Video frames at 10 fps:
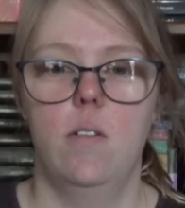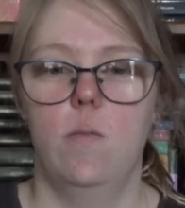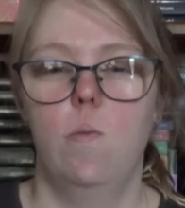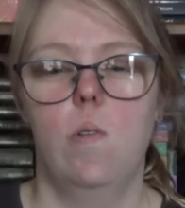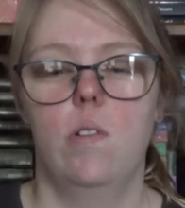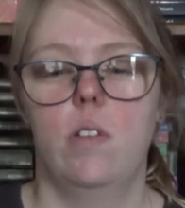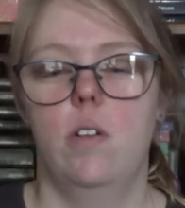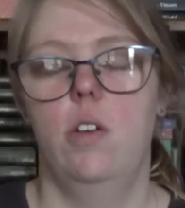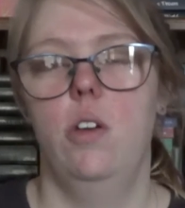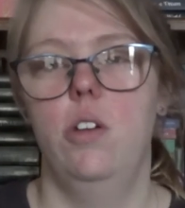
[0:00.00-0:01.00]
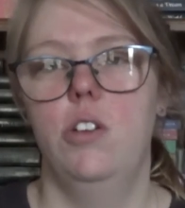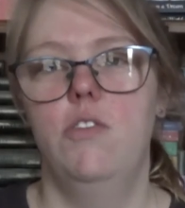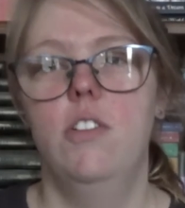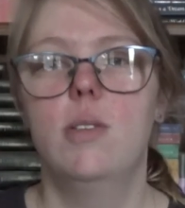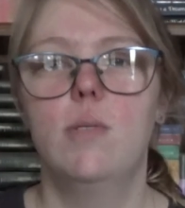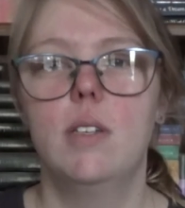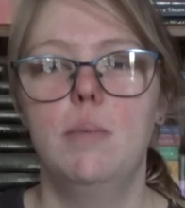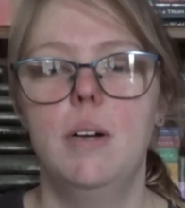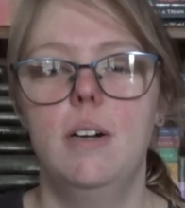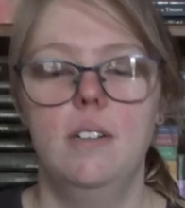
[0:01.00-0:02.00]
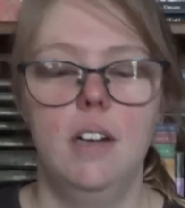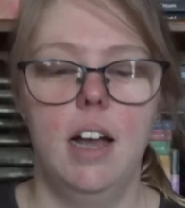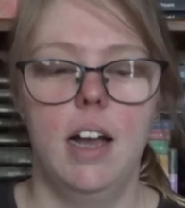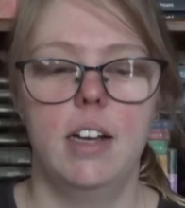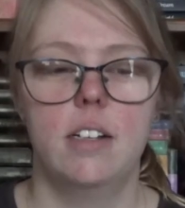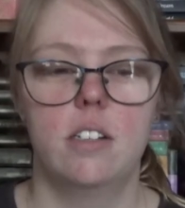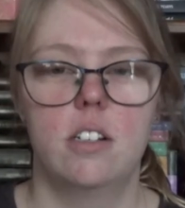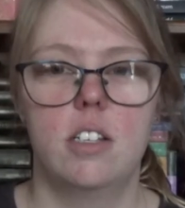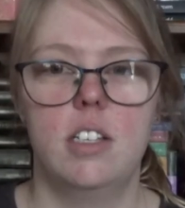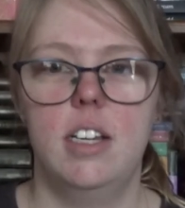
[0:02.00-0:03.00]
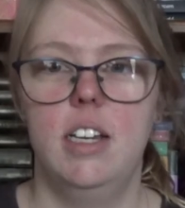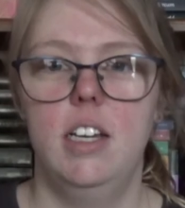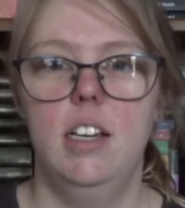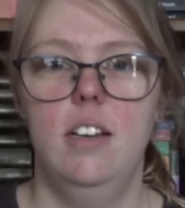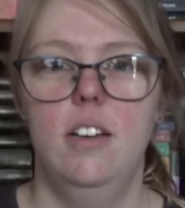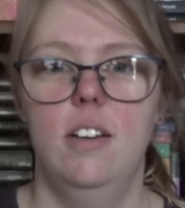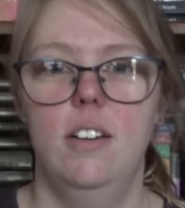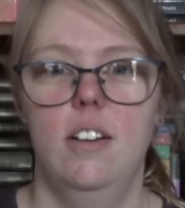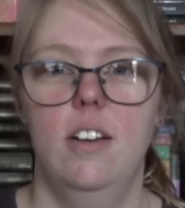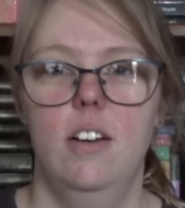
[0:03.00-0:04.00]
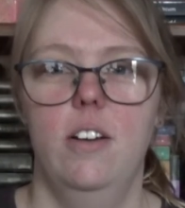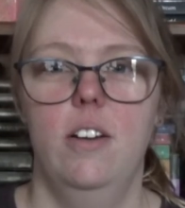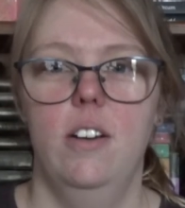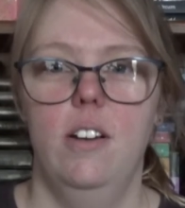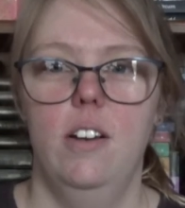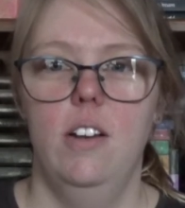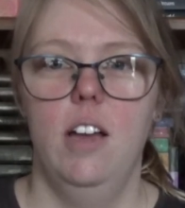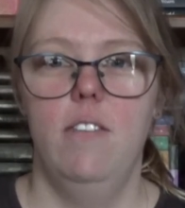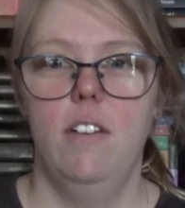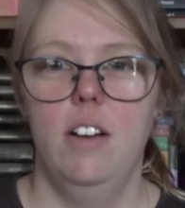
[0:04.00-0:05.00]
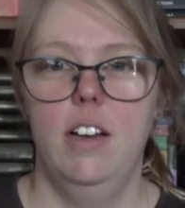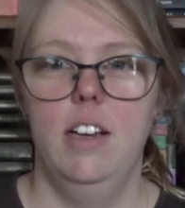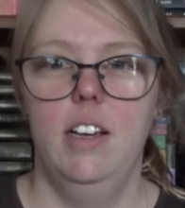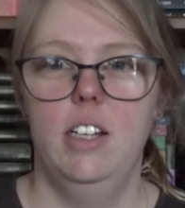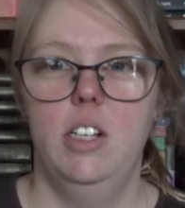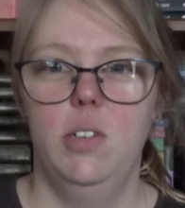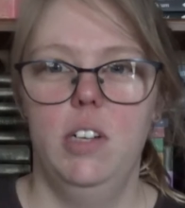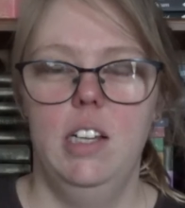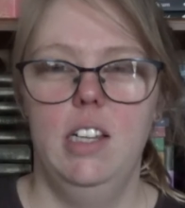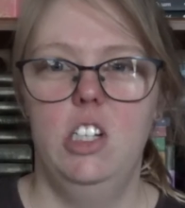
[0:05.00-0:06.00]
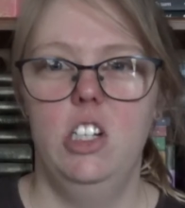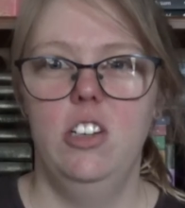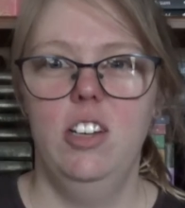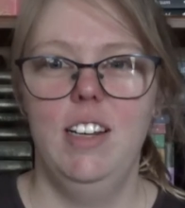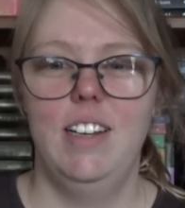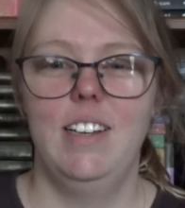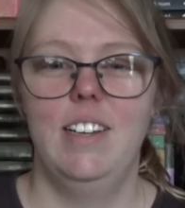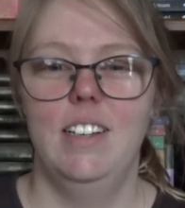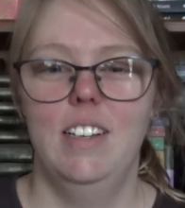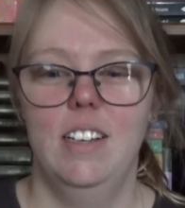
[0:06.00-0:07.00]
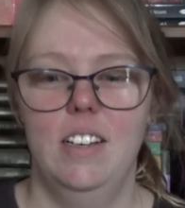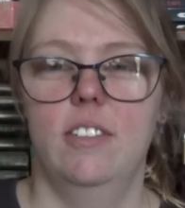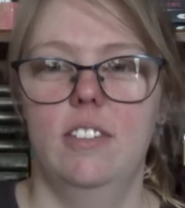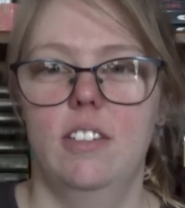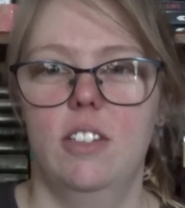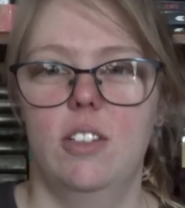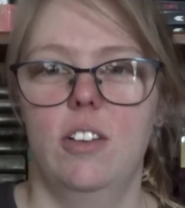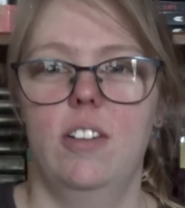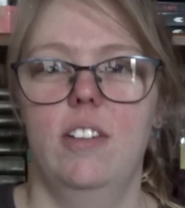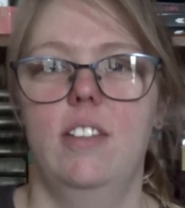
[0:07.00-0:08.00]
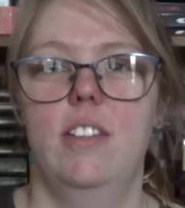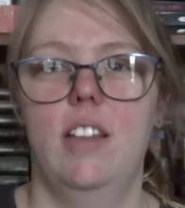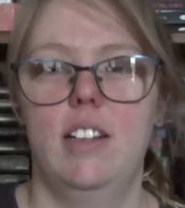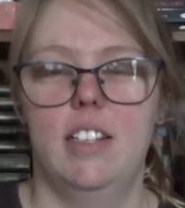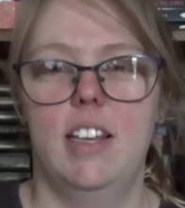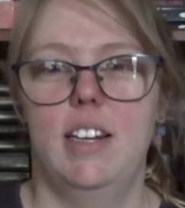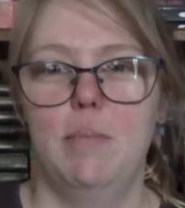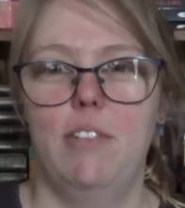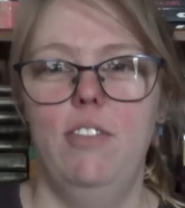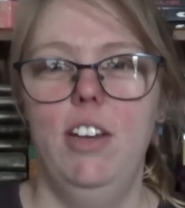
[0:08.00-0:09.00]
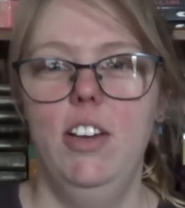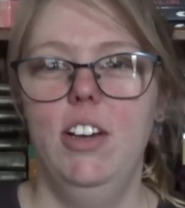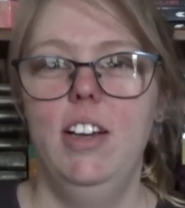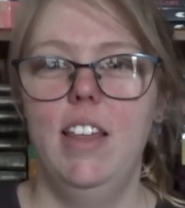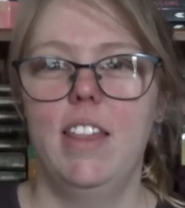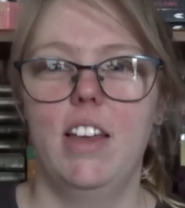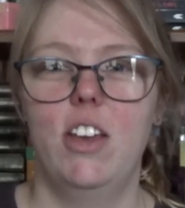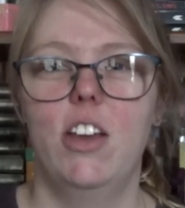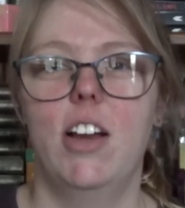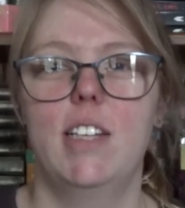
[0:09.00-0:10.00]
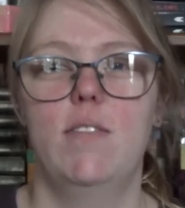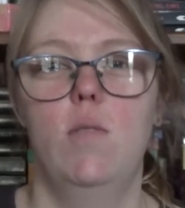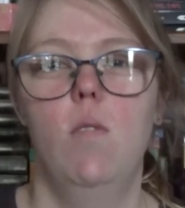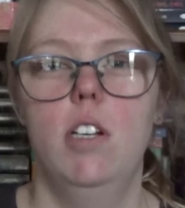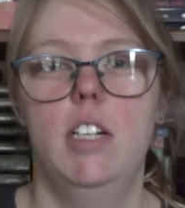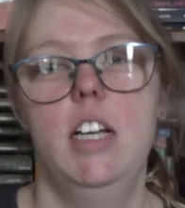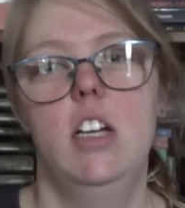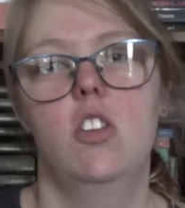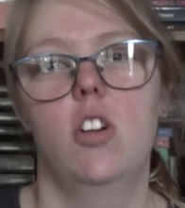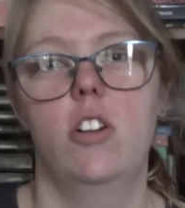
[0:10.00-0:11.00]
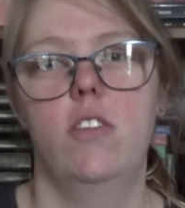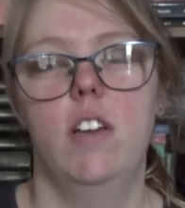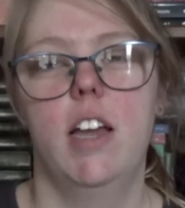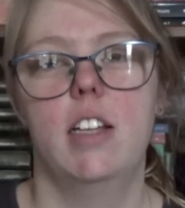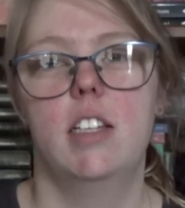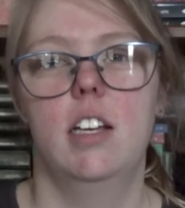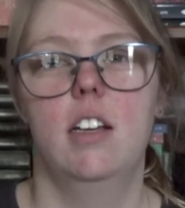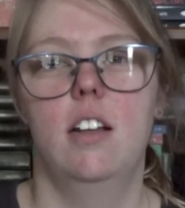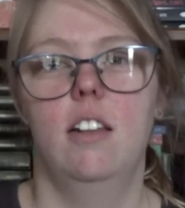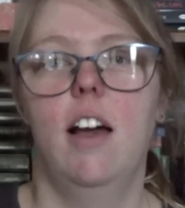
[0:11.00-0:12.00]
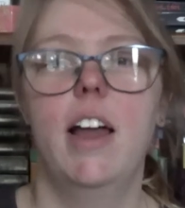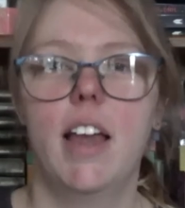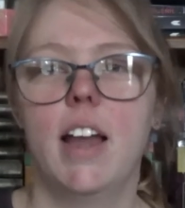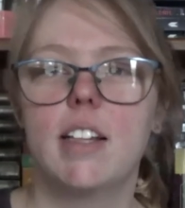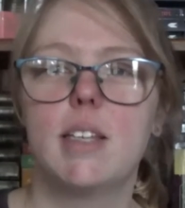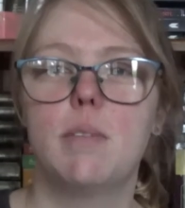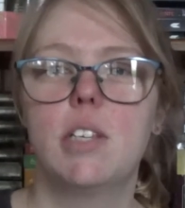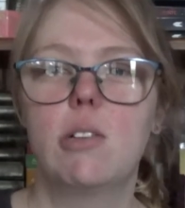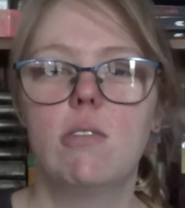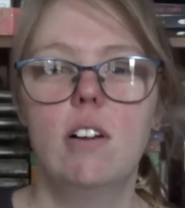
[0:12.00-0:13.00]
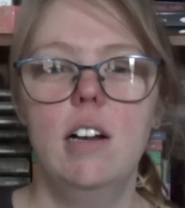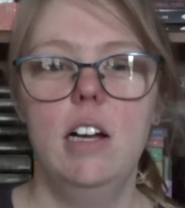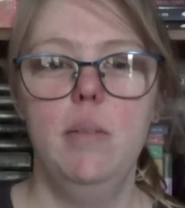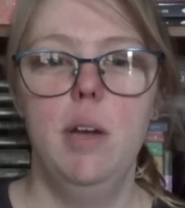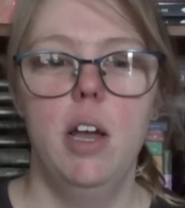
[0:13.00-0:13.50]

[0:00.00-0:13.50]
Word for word: what the huge fuss was about and to see if I enjoy the journey. So that's the end of my video. Thank you guys for watching. Don't forget to like and subscribe.